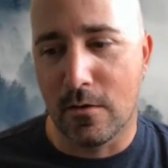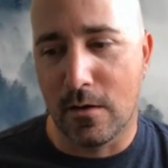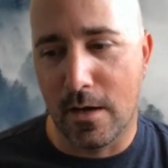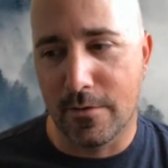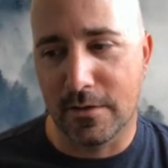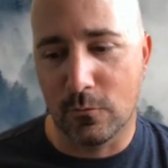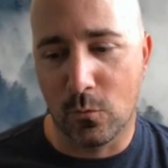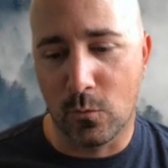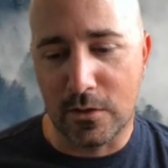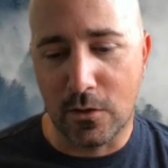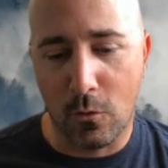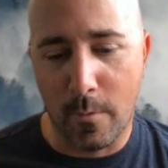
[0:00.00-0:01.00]
I think when
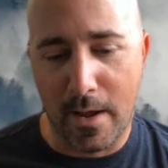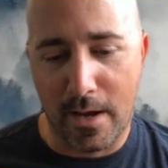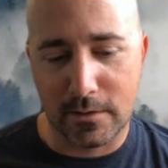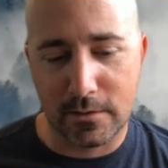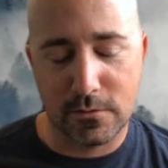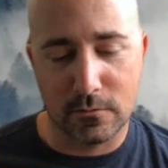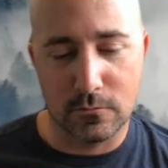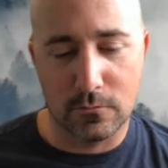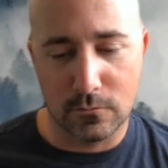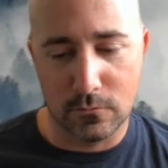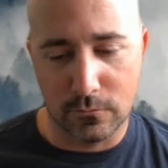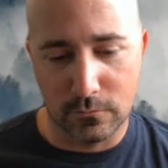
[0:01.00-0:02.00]
we go back
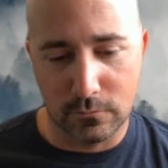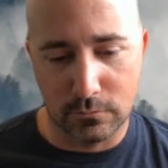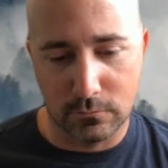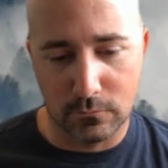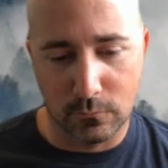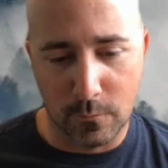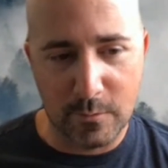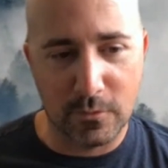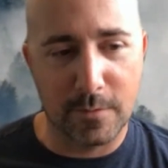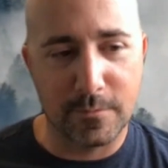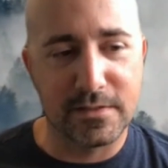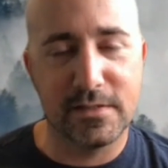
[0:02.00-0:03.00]
to when people
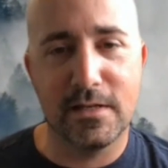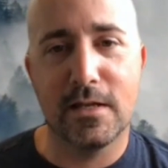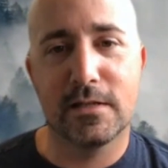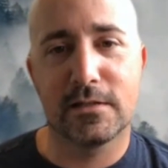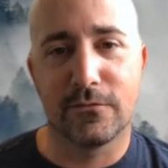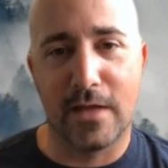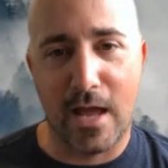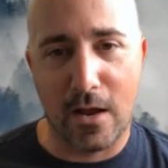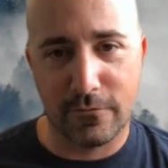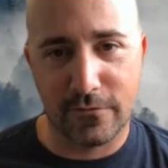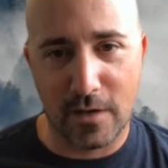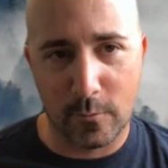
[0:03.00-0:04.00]
come to see us, if they
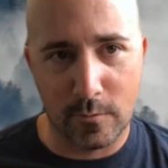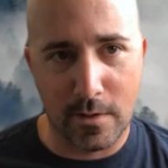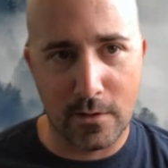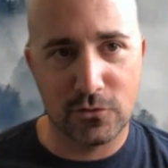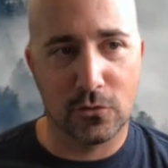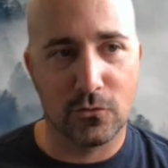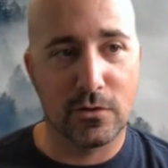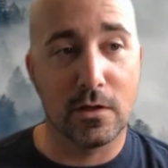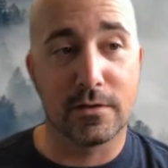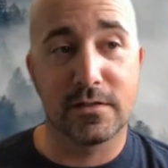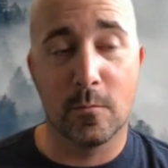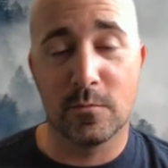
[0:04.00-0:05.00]
have fibromyalgia or they
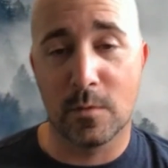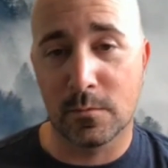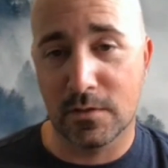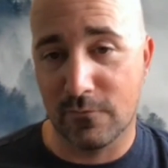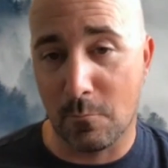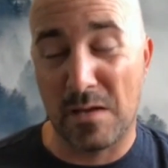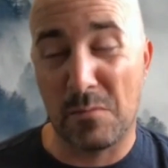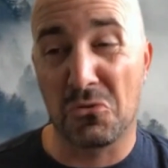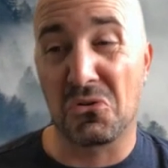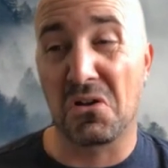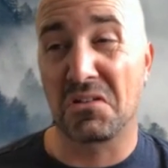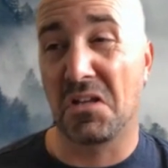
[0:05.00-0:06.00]
got symptoms of it, maybe
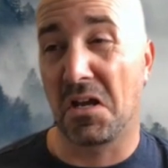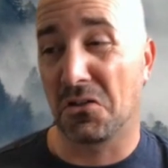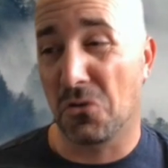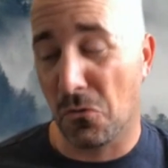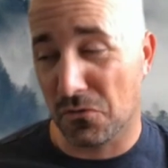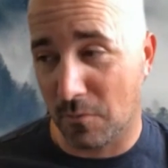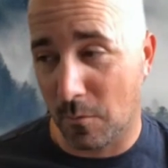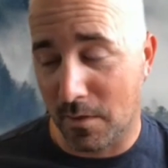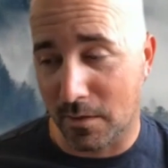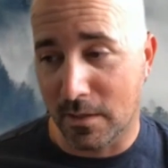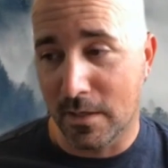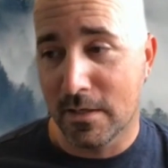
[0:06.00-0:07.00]
they're not diagnosed from
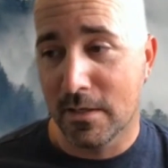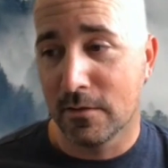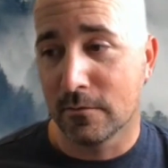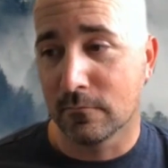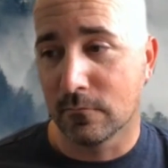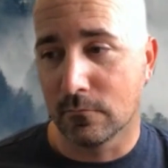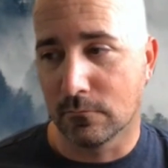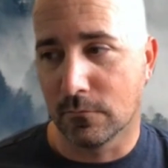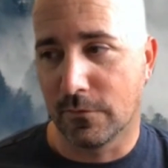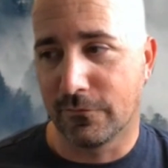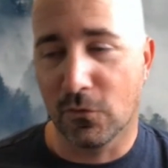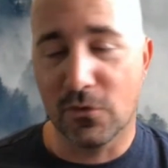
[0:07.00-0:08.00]
it.
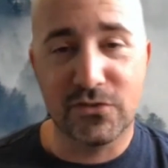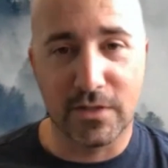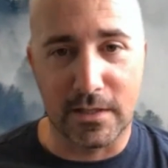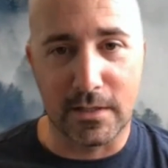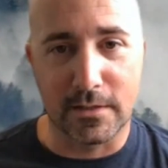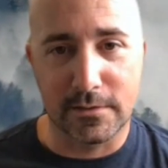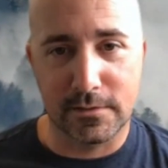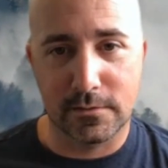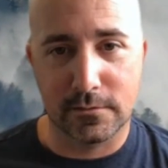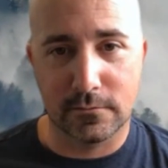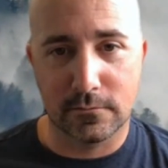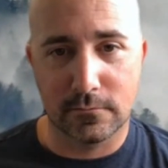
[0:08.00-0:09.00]
First thing
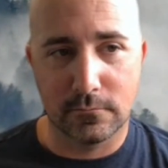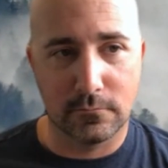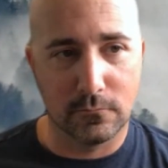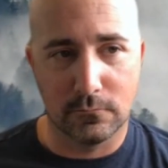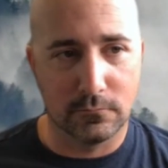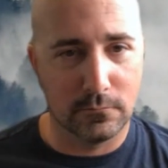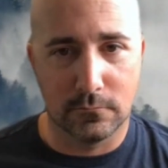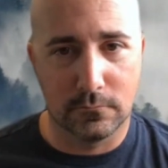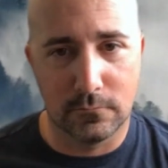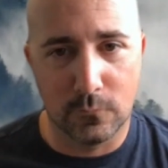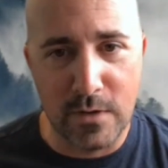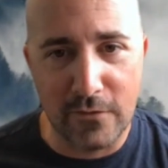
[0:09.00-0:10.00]
is
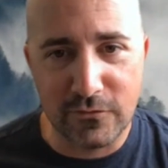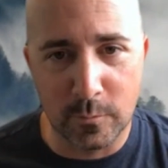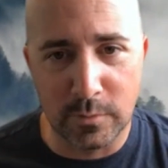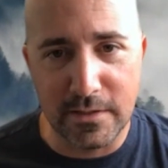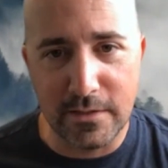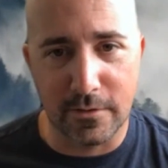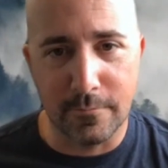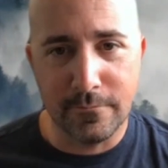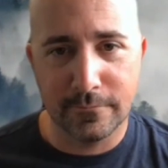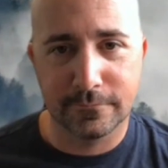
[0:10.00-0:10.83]
we have to believe them.